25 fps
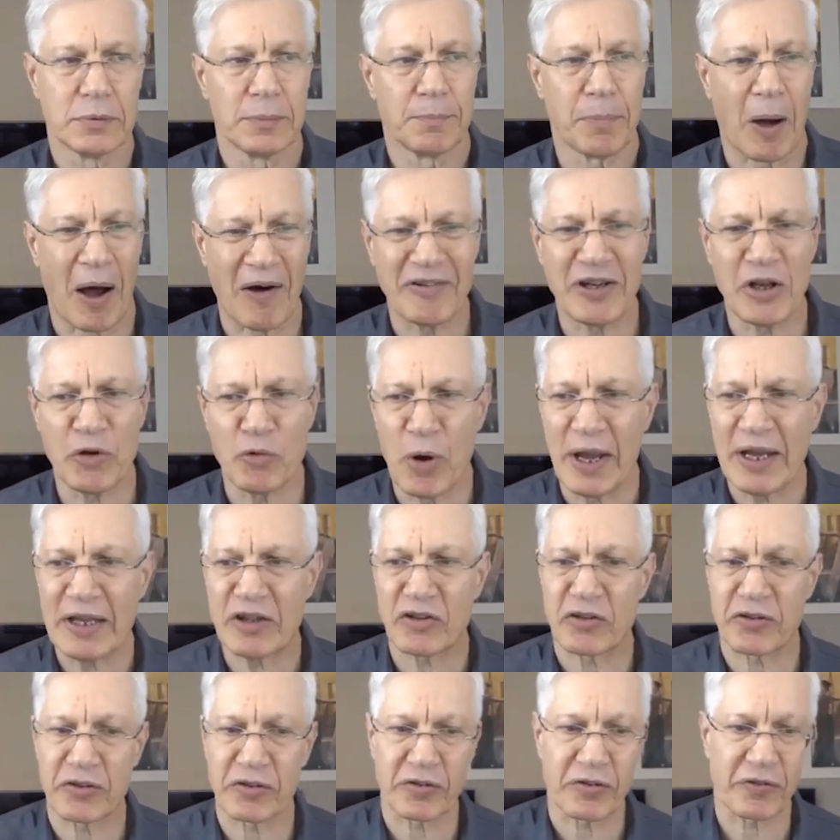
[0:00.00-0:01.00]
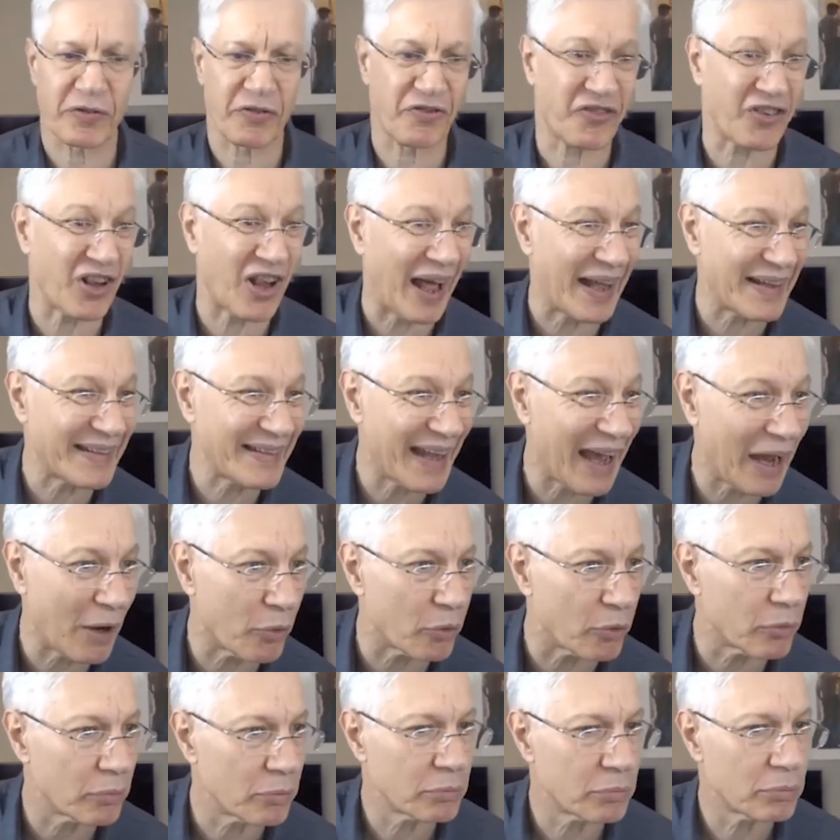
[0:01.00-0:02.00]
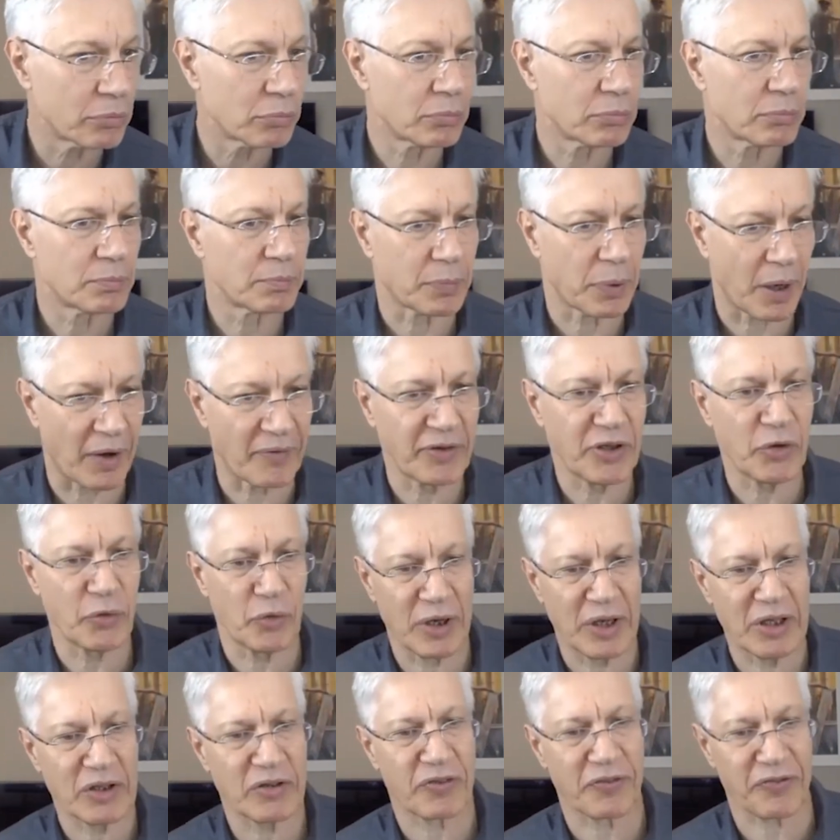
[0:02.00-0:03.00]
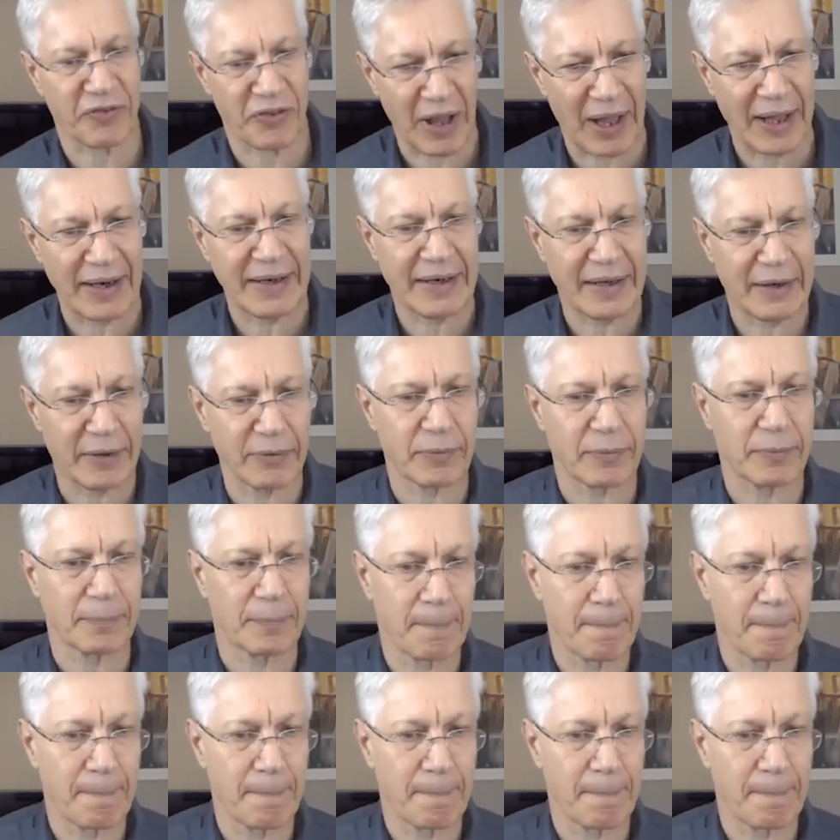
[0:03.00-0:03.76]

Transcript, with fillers: poverty rates flattened out. Poverty rates flattened out.